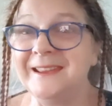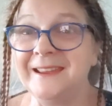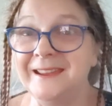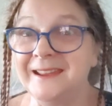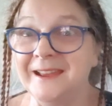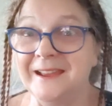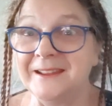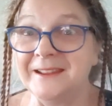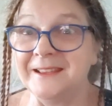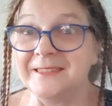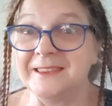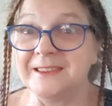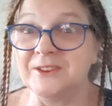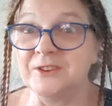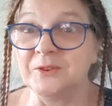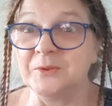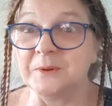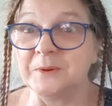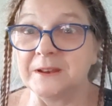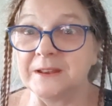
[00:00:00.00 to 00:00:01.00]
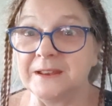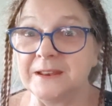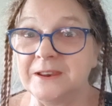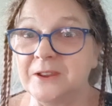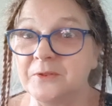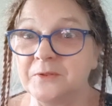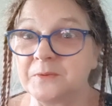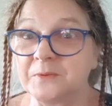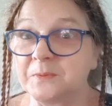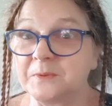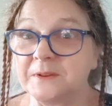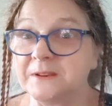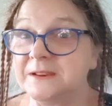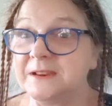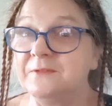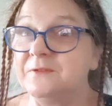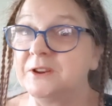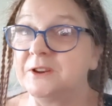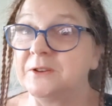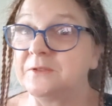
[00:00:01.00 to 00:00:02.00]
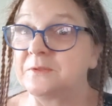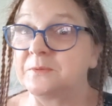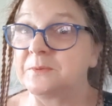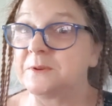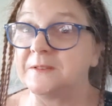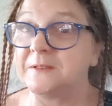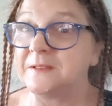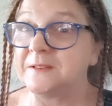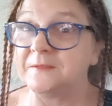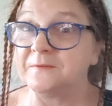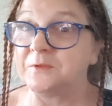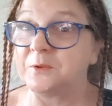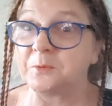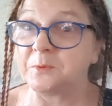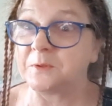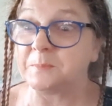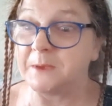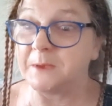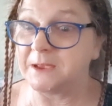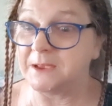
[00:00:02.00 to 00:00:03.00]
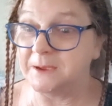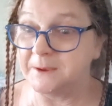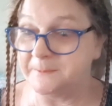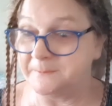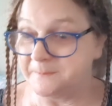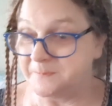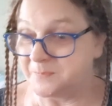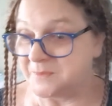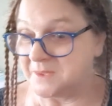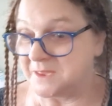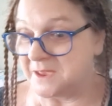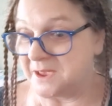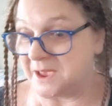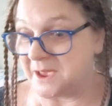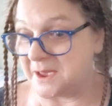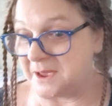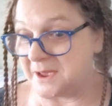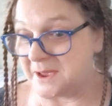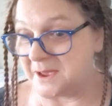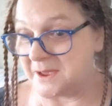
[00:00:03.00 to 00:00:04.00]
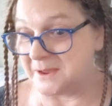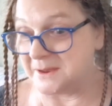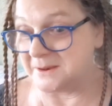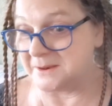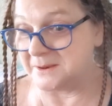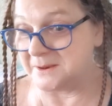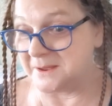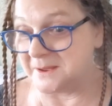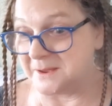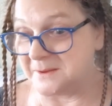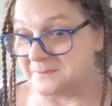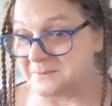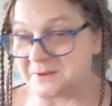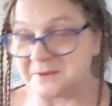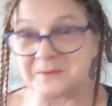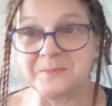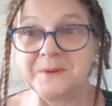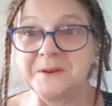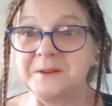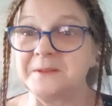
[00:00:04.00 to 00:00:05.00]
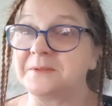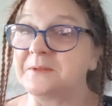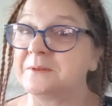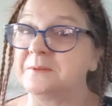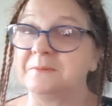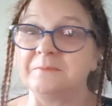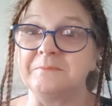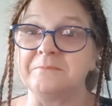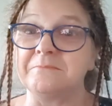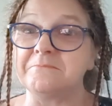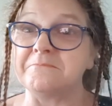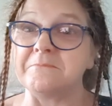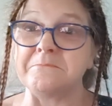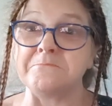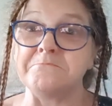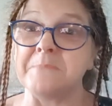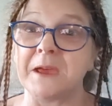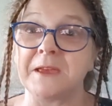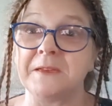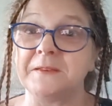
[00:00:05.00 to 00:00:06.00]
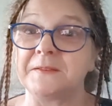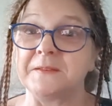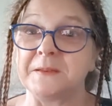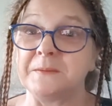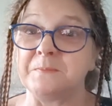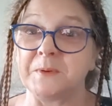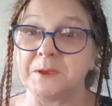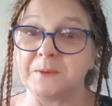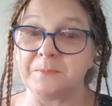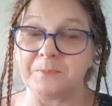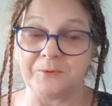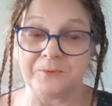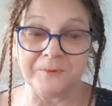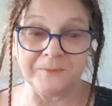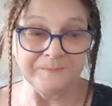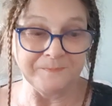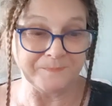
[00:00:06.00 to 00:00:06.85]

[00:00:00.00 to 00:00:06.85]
yeah, I don't think he knew it, knows what, never knows what he's in for with me. Uh, and um, just one of the amazing people.